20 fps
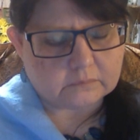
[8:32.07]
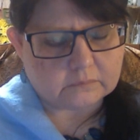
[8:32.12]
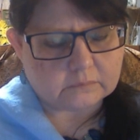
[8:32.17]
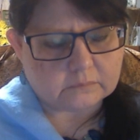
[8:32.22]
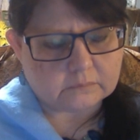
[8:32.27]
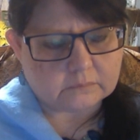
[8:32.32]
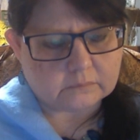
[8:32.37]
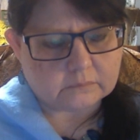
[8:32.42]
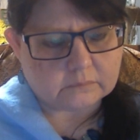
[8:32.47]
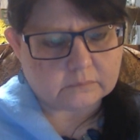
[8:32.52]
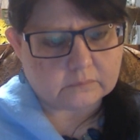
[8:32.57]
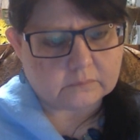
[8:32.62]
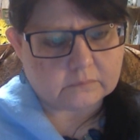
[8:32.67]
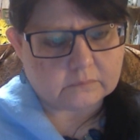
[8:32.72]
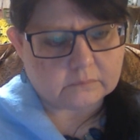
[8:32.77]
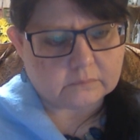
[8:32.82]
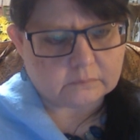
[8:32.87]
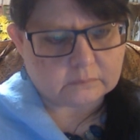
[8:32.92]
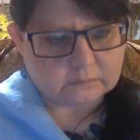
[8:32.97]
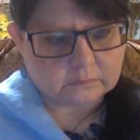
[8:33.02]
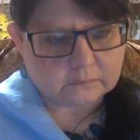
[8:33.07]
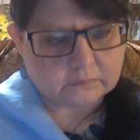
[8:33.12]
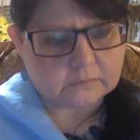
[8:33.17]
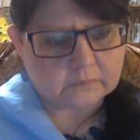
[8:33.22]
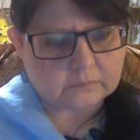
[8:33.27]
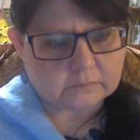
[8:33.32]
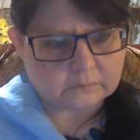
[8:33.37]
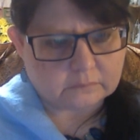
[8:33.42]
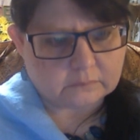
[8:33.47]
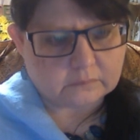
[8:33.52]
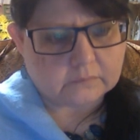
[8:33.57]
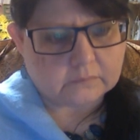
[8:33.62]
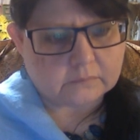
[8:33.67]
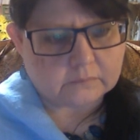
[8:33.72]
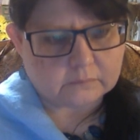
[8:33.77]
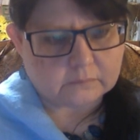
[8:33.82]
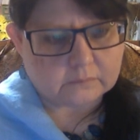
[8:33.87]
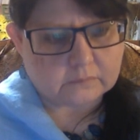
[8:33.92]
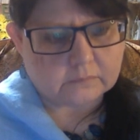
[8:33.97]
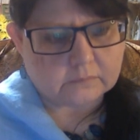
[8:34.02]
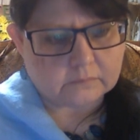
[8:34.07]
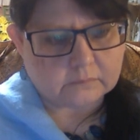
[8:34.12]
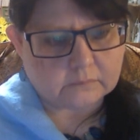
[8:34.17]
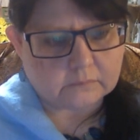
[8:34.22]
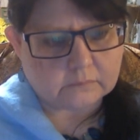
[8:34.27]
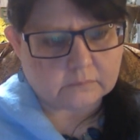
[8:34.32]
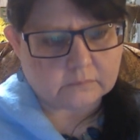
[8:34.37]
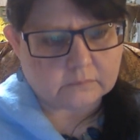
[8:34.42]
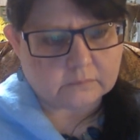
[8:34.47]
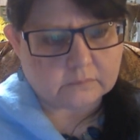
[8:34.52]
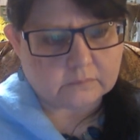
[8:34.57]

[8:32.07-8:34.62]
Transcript: This person isn't speaking.